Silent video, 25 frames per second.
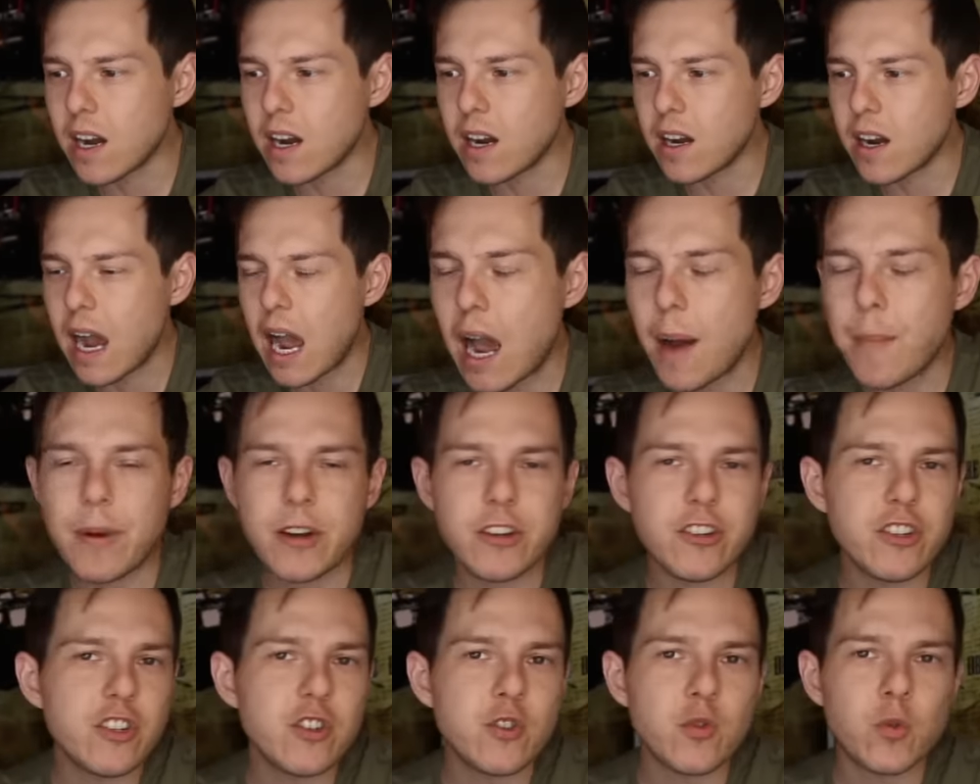Uh, how
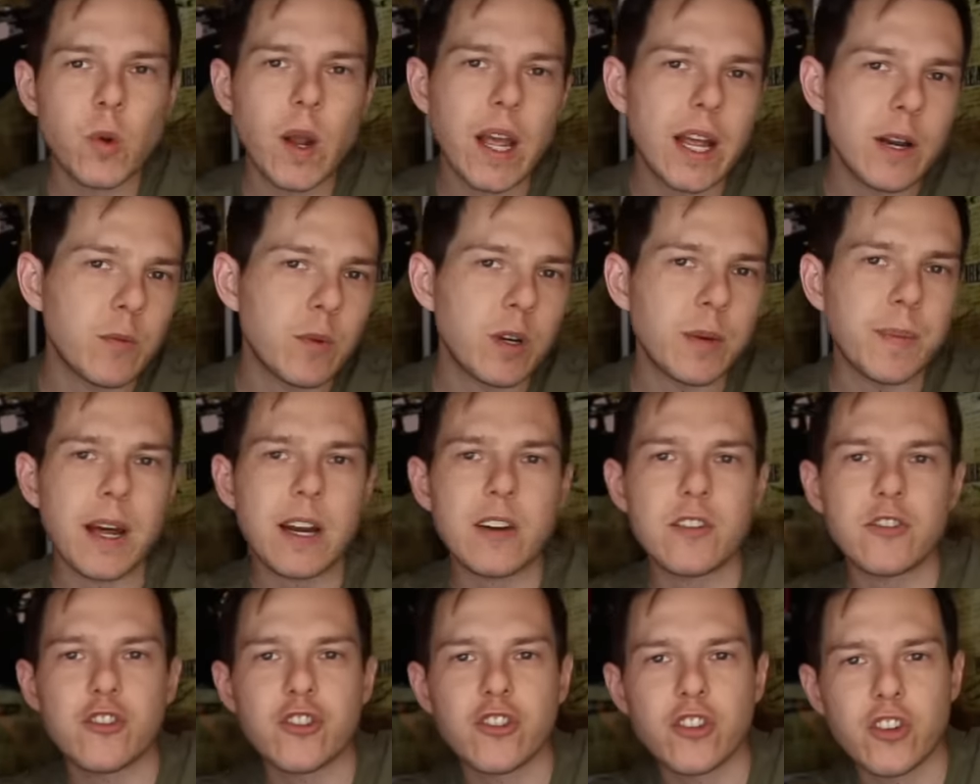much is rent? What
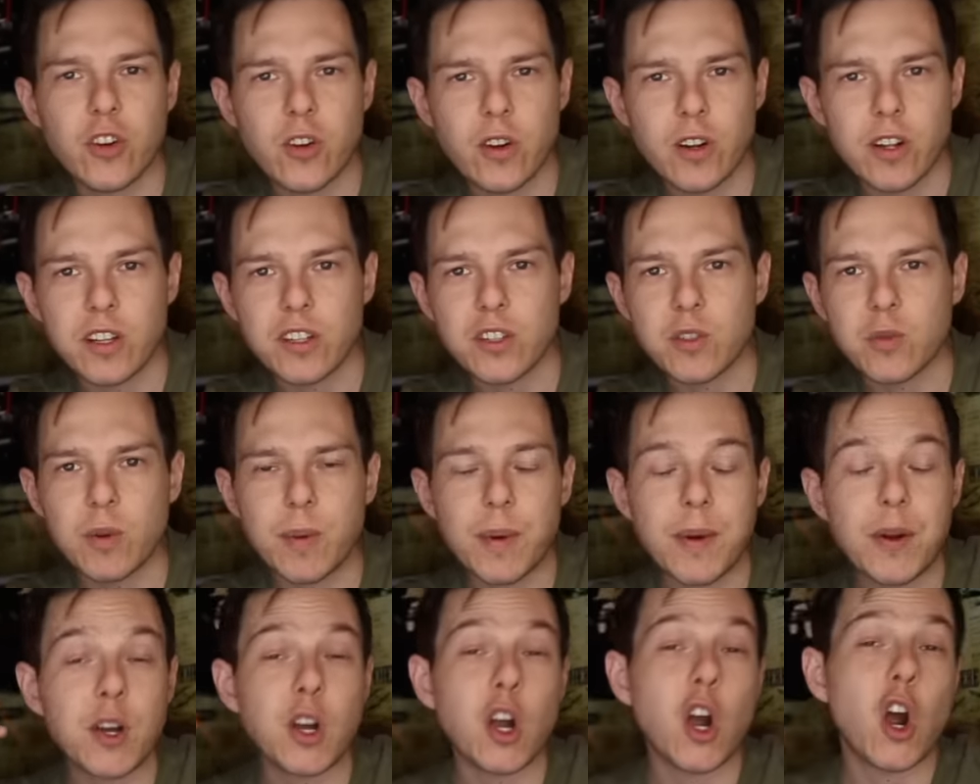about insurance? What
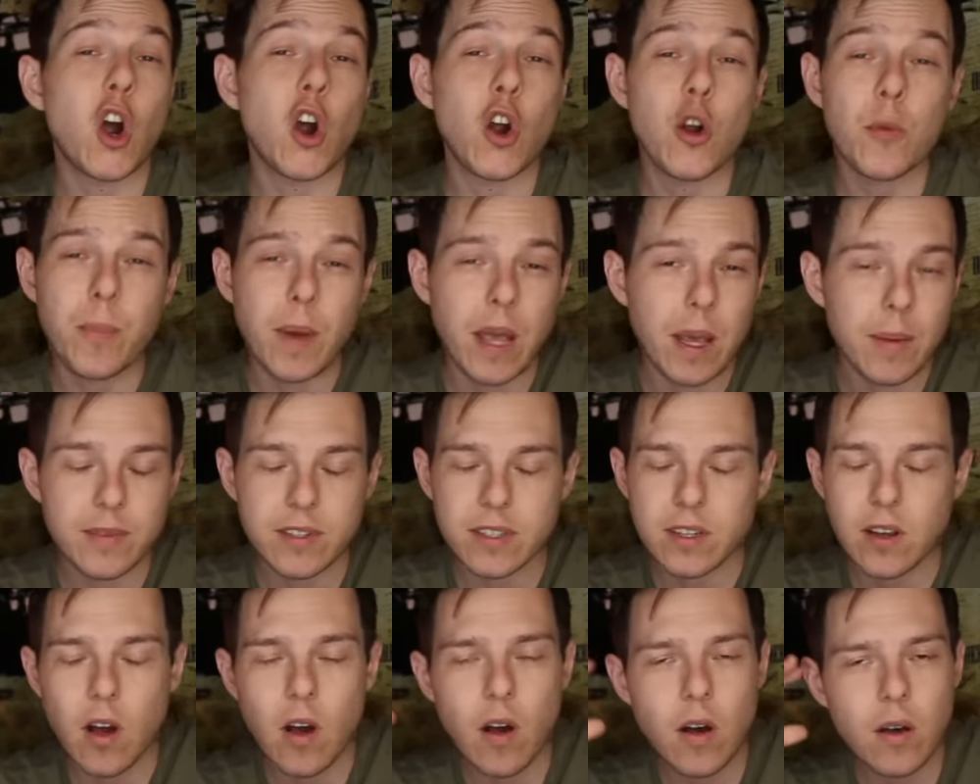about car
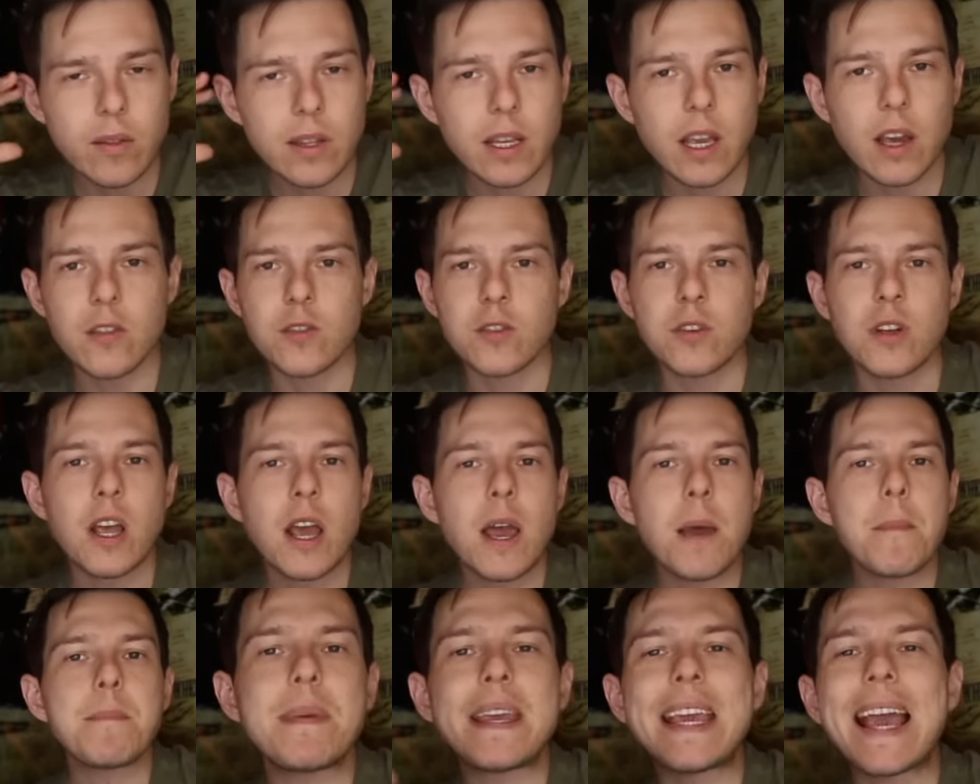payments? Like all the other
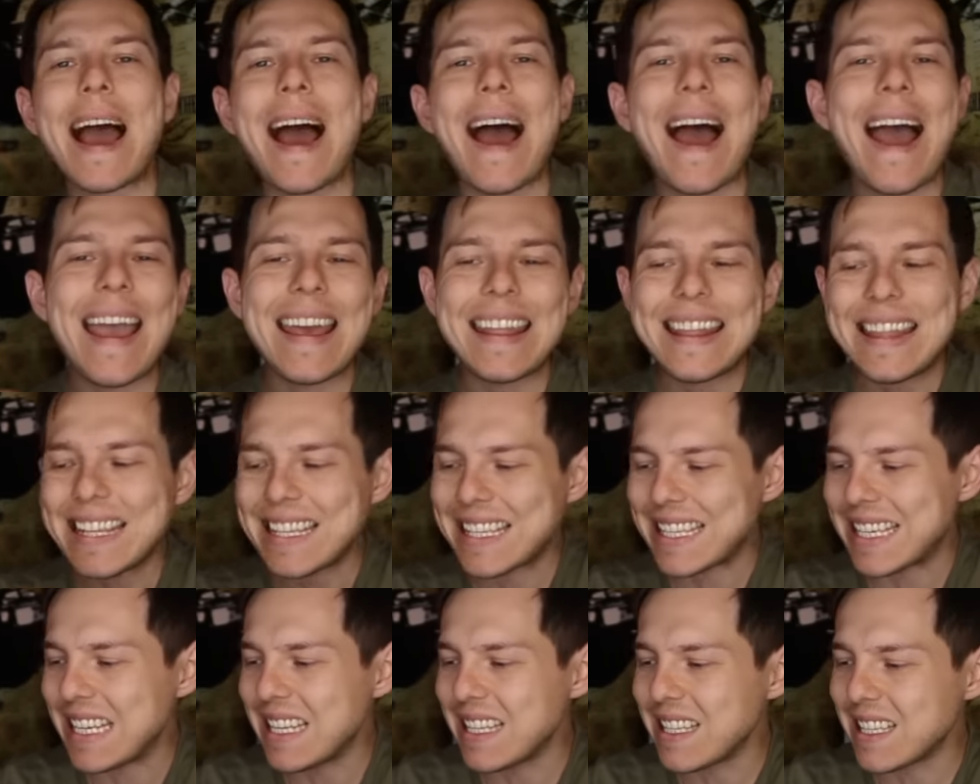behind the
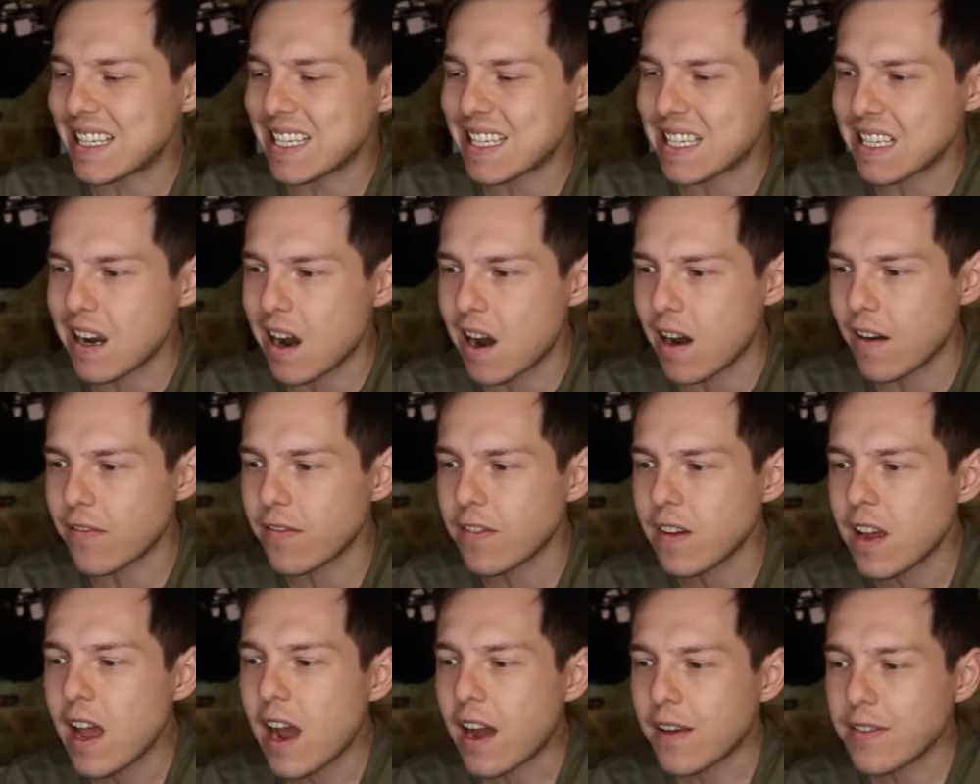scenes
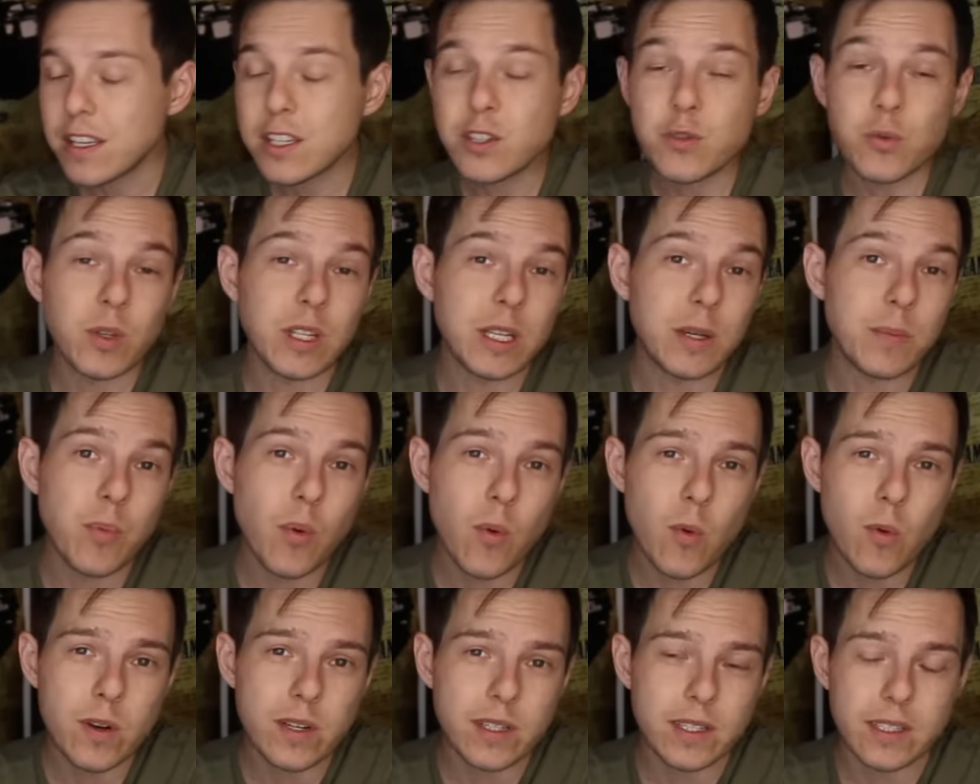stuff, I think is really
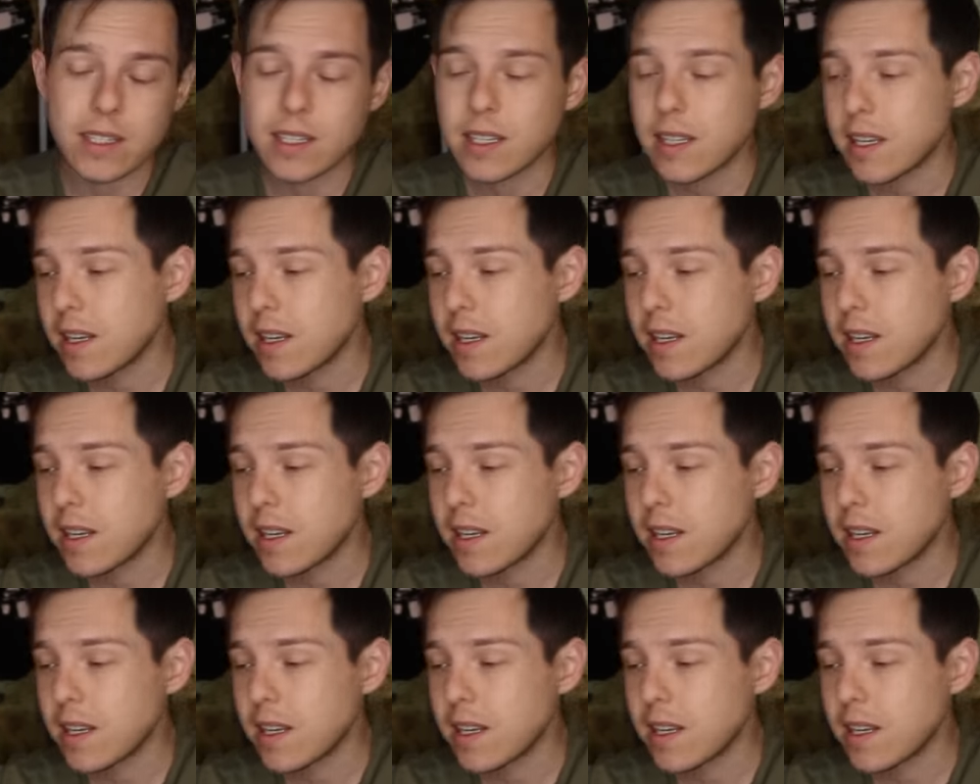important.